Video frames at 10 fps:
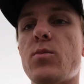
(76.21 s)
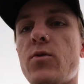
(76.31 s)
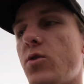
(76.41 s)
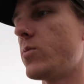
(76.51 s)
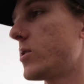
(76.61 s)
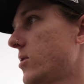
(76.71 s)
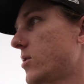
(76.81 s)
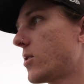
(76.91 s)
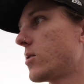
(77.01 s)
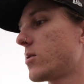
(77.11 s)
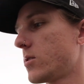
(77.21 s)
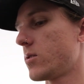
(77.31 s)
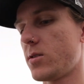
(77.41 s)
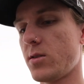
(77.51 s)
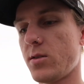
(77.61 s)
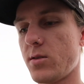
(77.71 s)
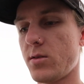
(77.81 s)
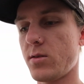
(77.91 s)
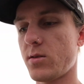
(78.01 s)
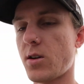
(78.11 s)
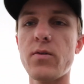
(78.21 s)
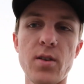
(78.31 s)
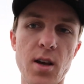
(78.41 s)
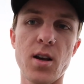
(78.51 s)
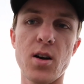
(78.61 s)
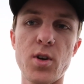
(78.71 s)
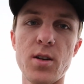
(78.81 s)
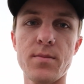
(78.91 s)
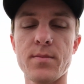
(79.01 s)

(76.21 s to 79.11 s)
Performance, so hopefully they come in.